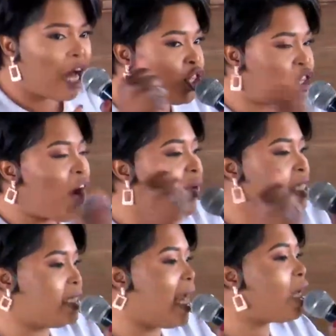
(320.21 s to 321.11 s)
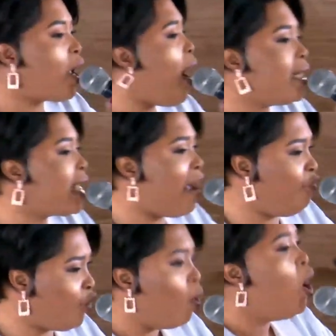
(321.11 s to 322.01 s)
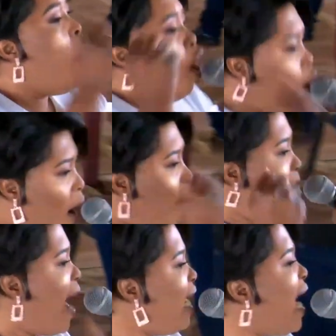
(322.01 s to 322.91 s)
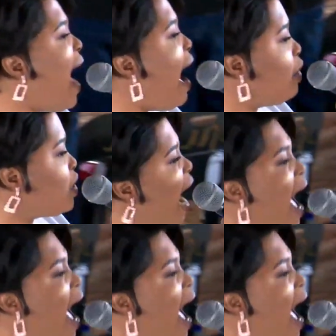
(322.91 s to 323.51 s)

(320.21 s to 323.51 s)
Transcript: the authority that God gave you. Command it